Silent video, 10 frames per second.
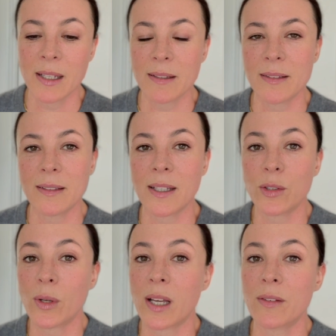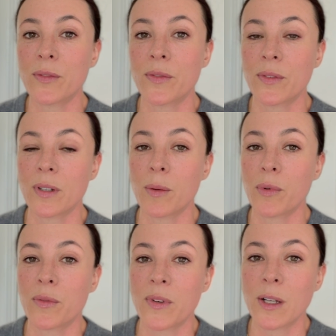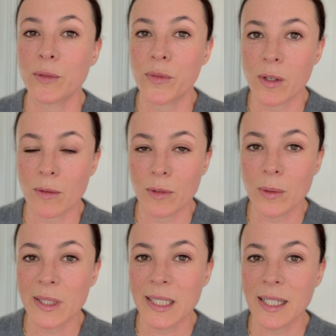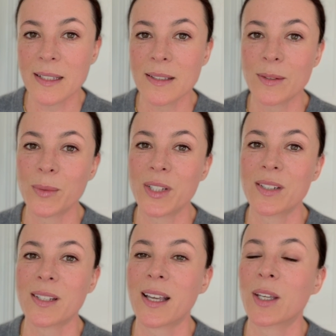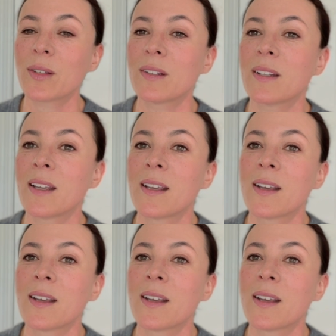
Is it that you have a profound fear of loneliness, which I couldn't